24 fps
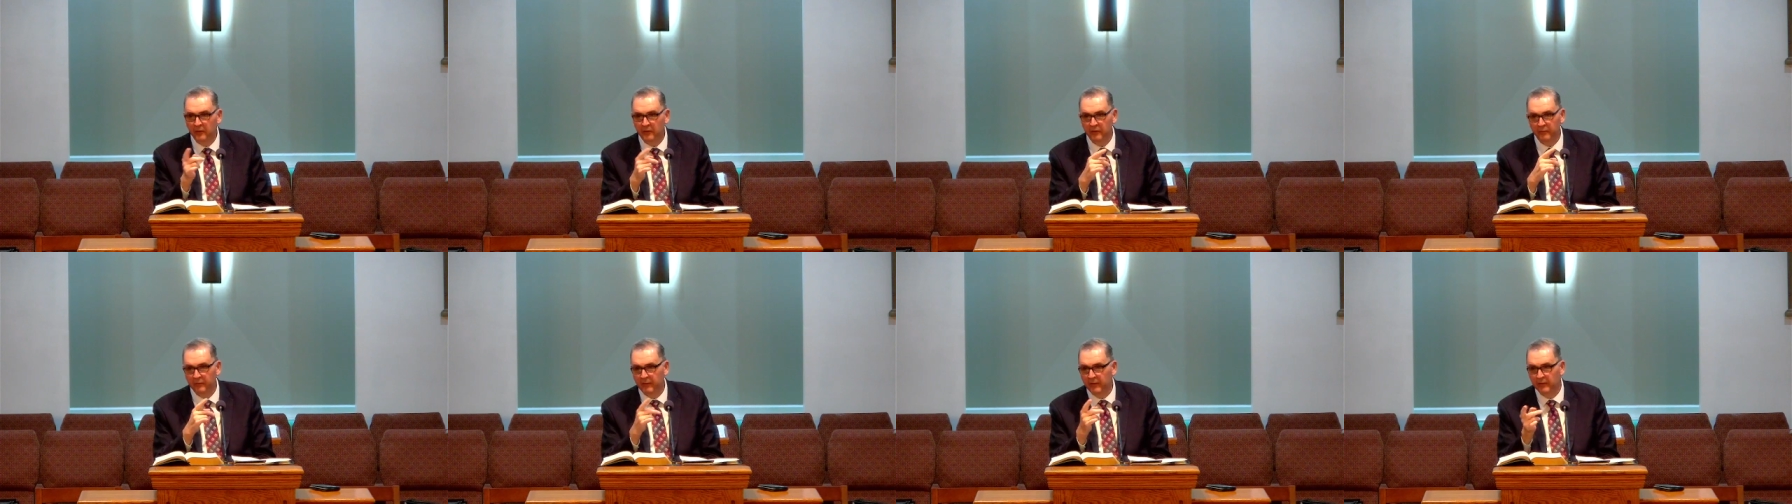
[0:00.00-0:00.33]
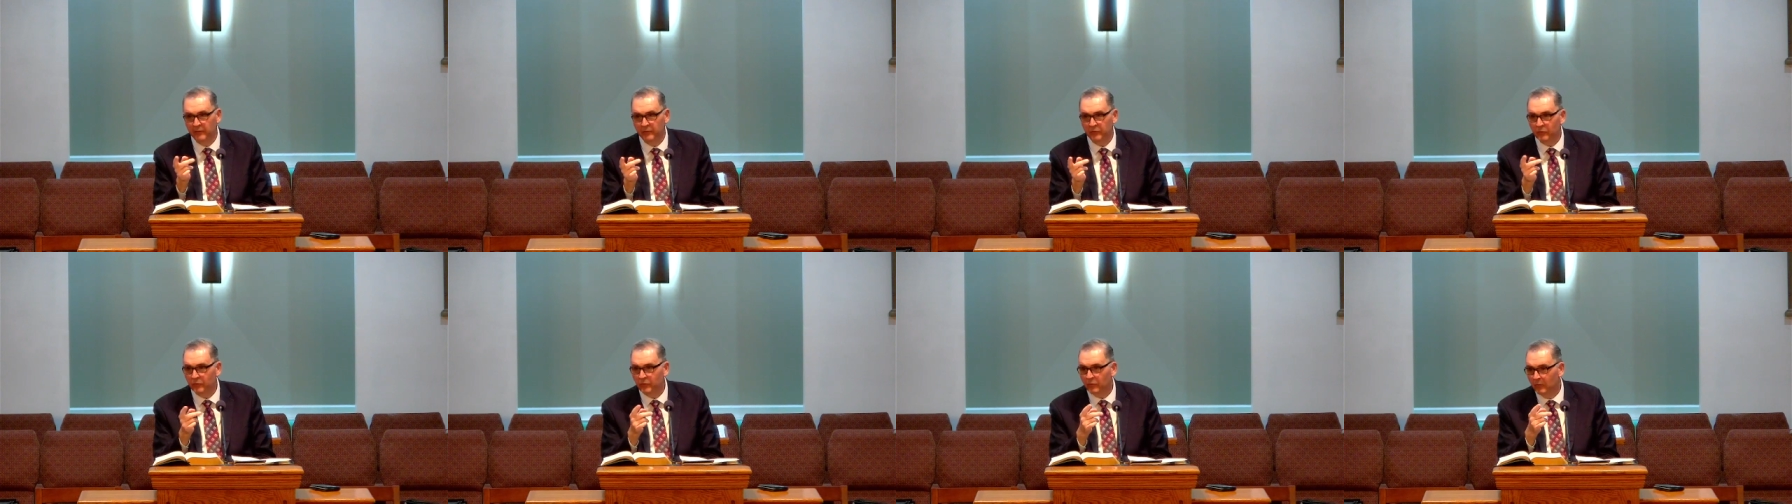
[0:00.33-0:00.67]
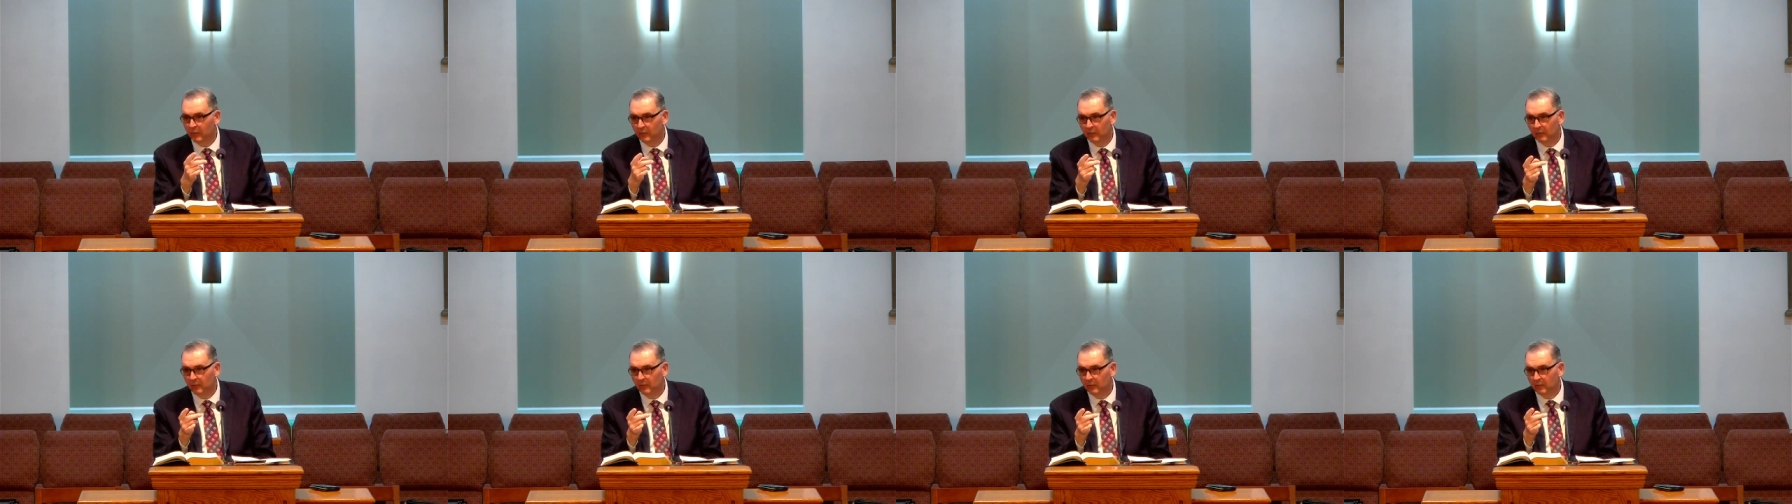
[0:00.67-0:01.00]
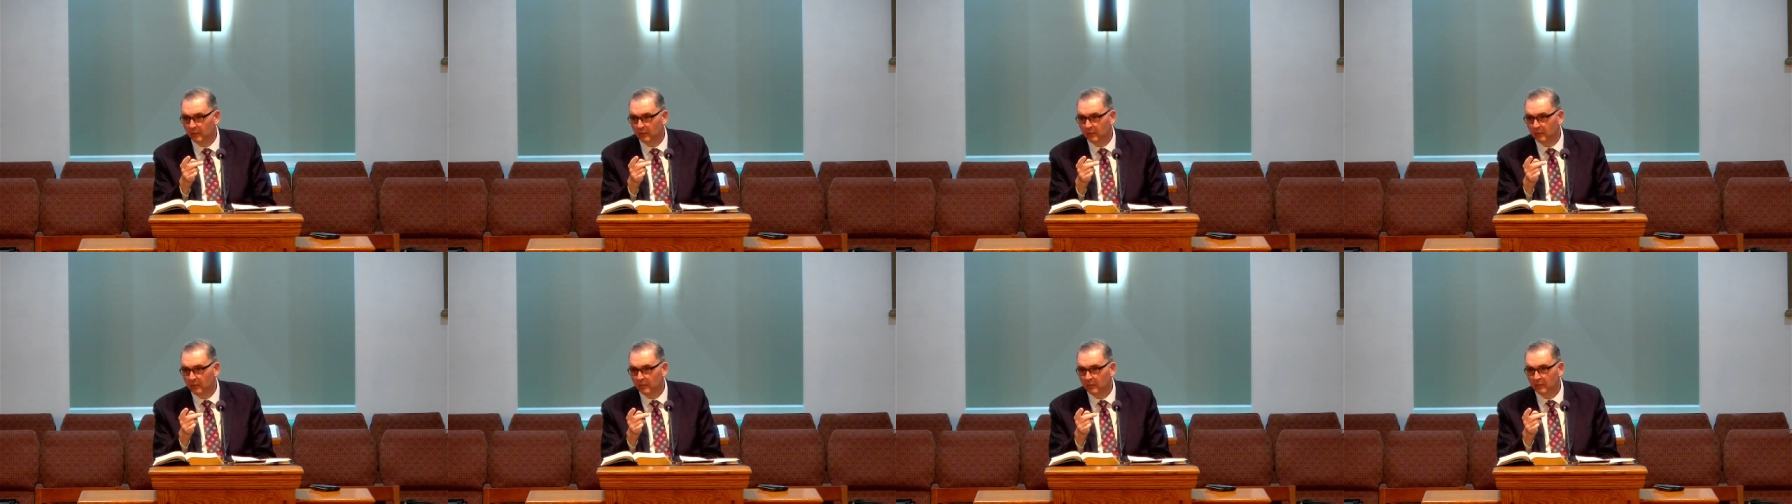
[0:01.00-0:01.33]
of His.
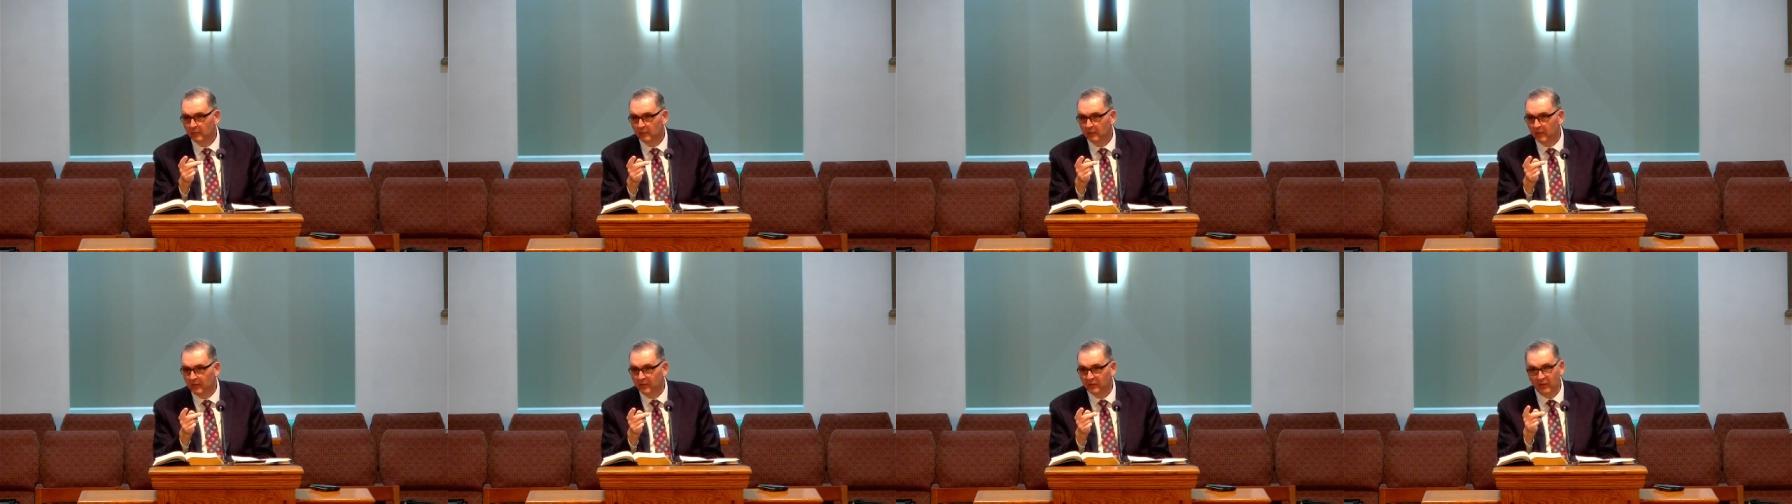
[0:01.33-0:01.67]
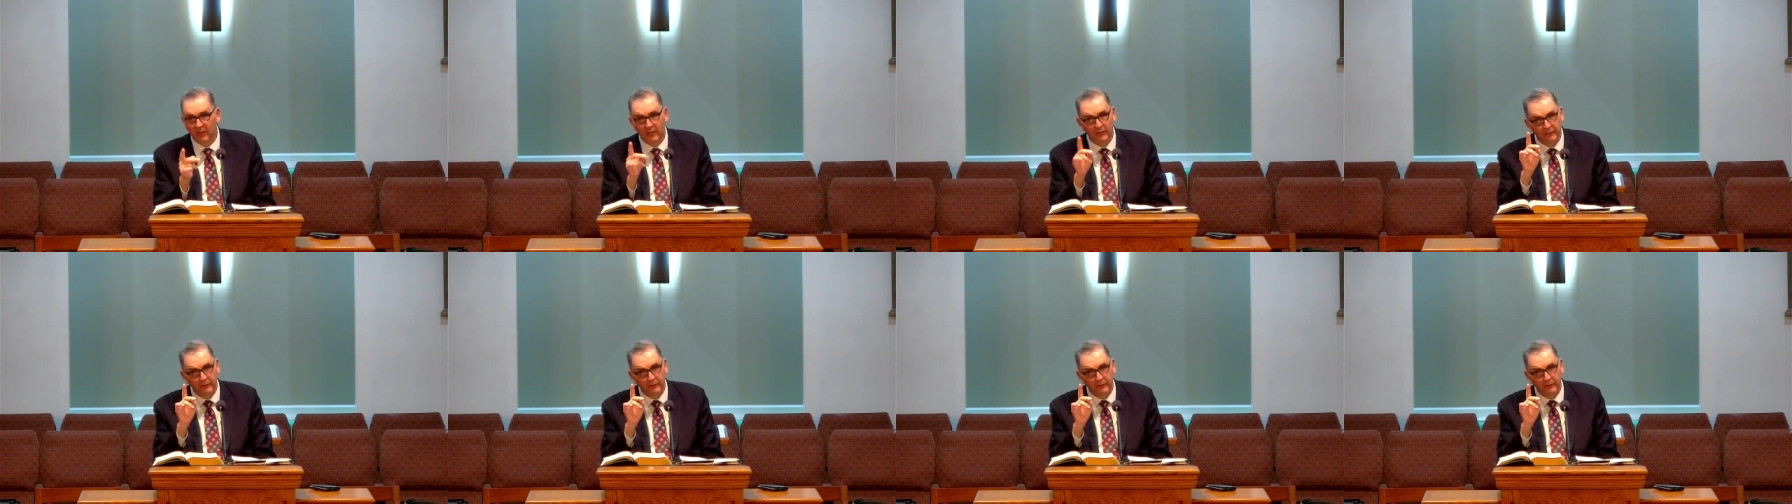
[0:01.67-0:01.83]
He said,